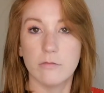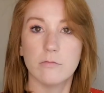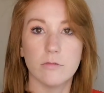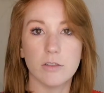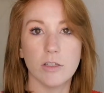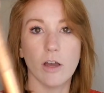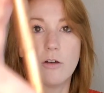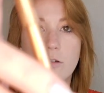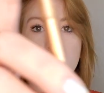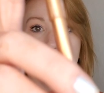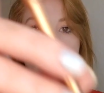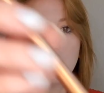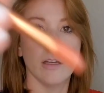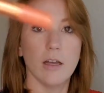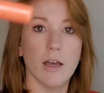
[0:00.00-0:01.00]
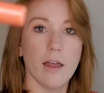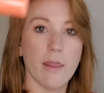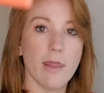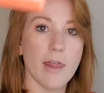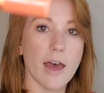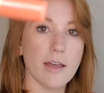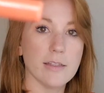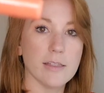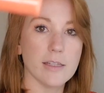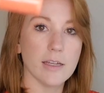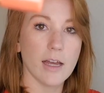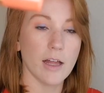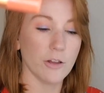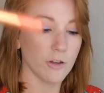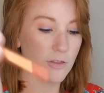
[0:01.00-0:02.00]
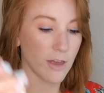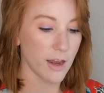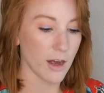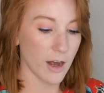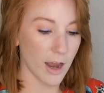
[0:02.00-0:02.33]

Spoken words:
So that's the color there.